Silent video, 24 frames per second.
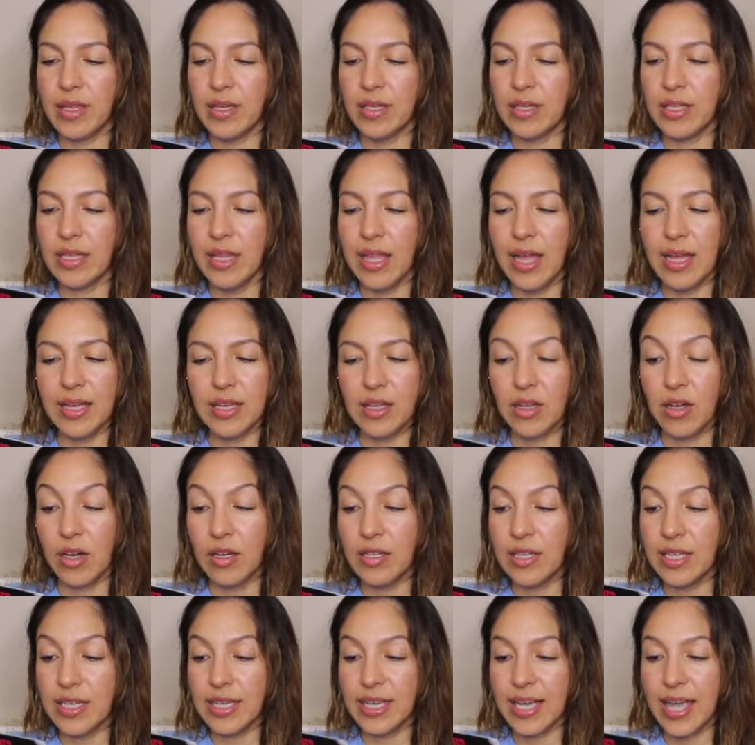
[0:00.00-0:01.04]

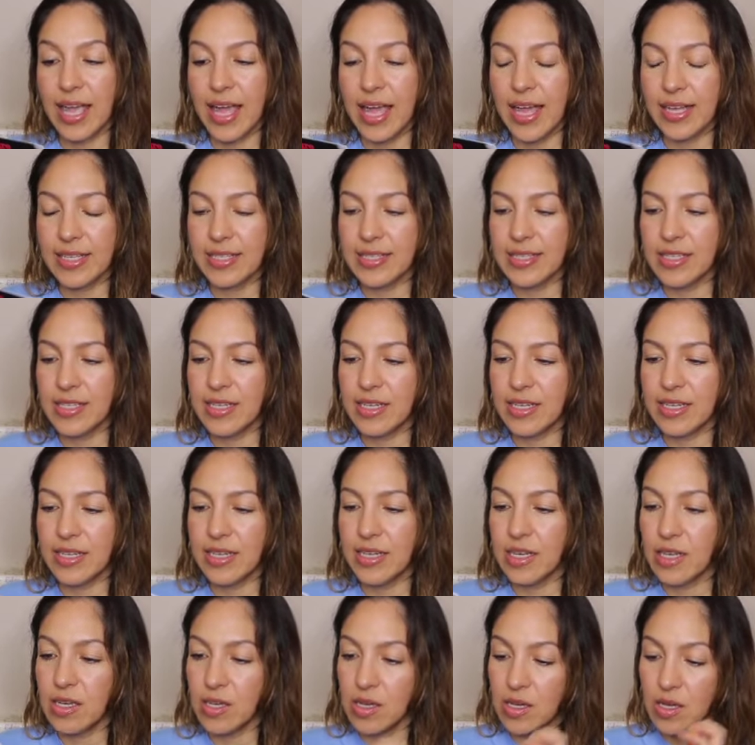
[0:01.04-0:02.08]
Glycolic acid.
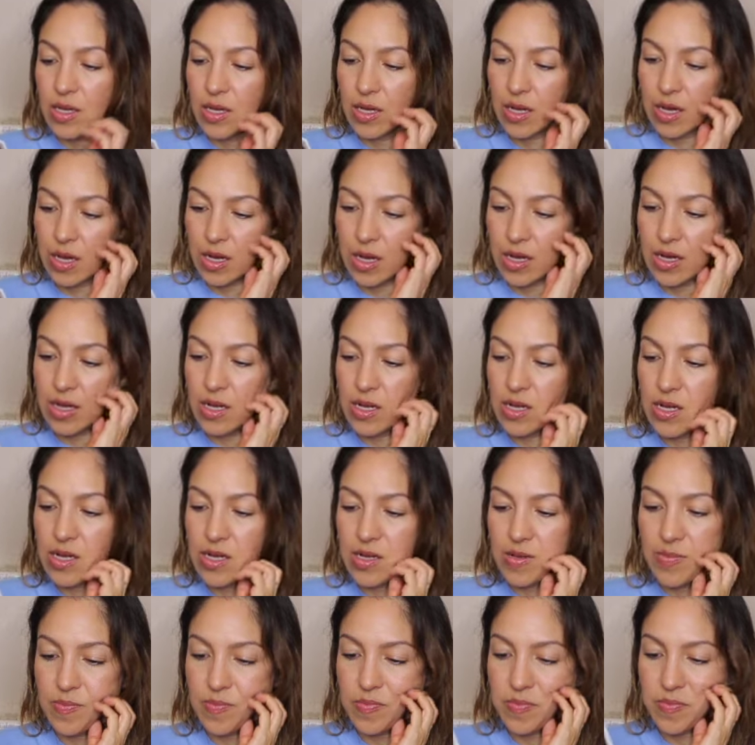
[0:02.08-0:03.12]

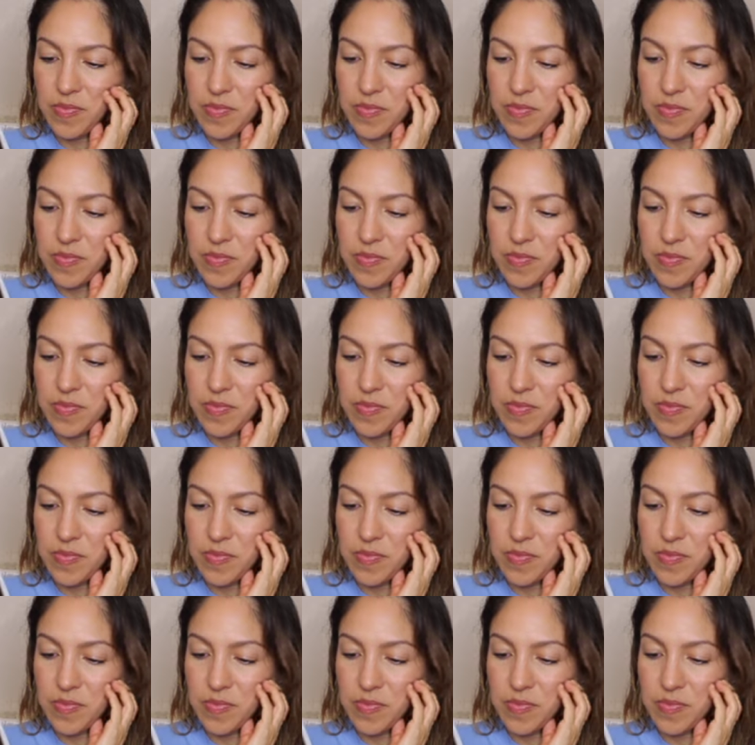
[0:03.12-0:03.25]
I